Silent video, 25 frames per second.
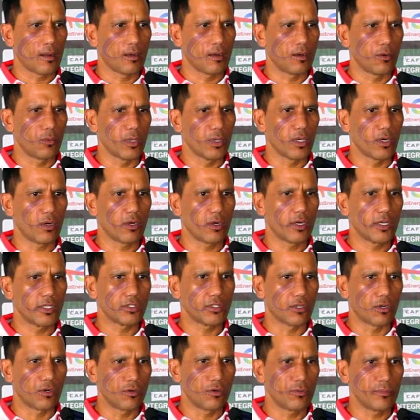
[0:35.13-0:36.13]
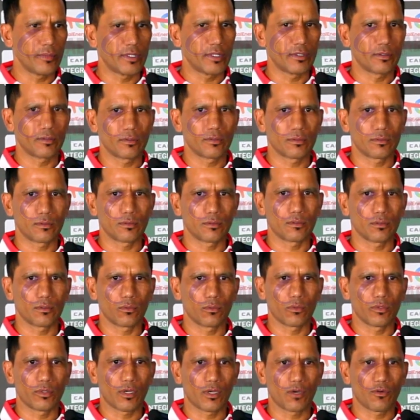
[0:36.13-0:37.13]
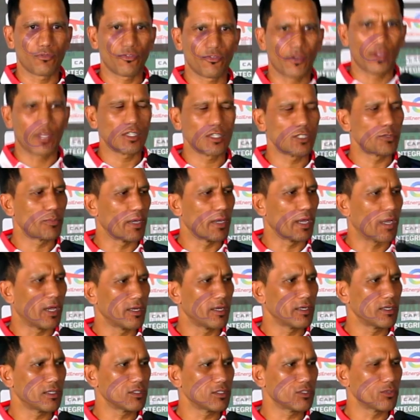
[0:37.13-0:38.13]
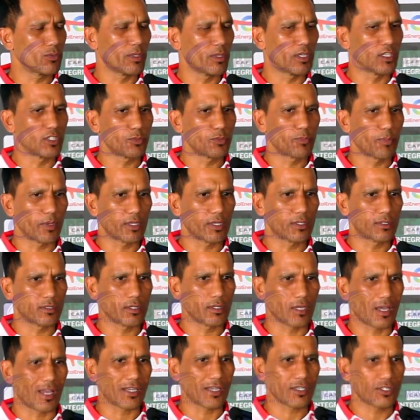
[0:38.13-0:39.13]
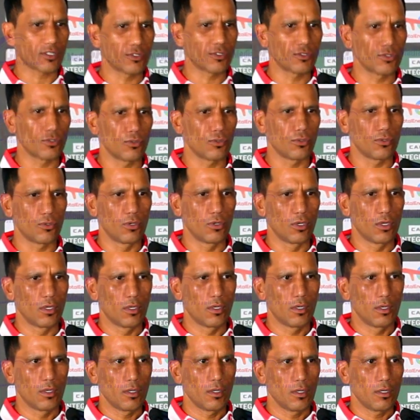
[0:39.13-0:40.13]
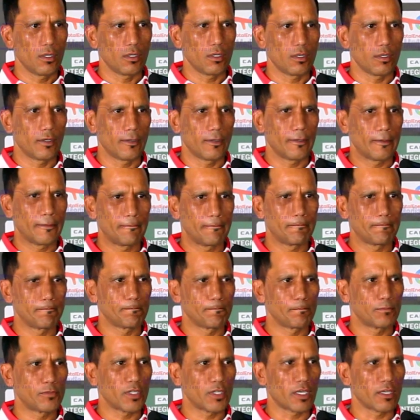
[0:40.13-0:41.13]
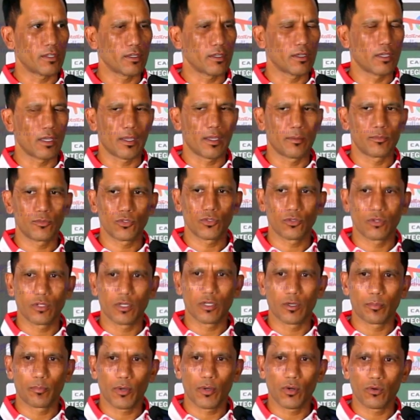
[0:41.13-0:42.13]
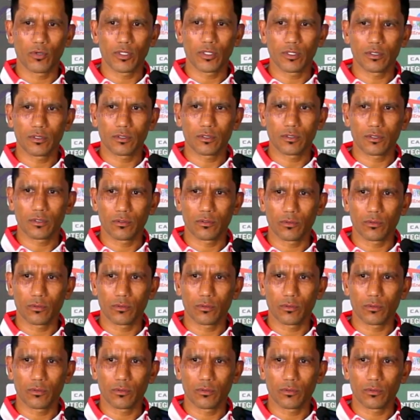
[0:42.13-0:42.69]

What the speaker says: We are at home, and with our fans behind us, we expect us to take the game to the opponent.